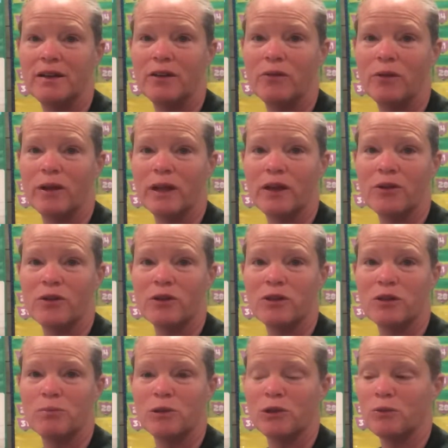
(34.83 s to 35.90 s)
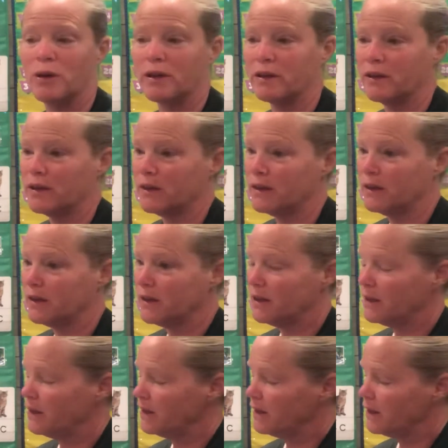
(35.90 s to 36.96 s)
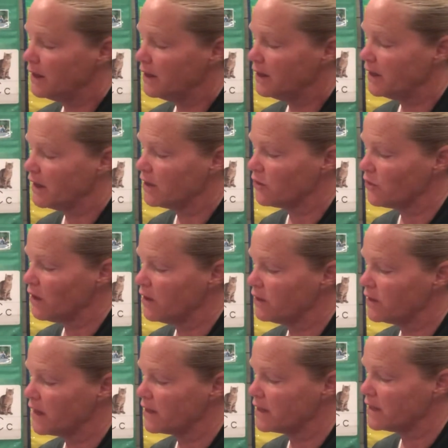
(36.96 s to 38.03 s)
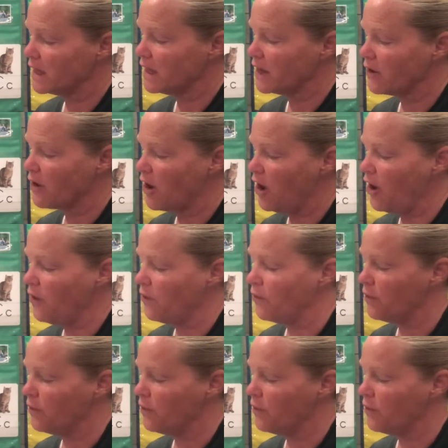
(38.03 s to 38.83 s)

What letter is the blue one? That's right, that's the letter O.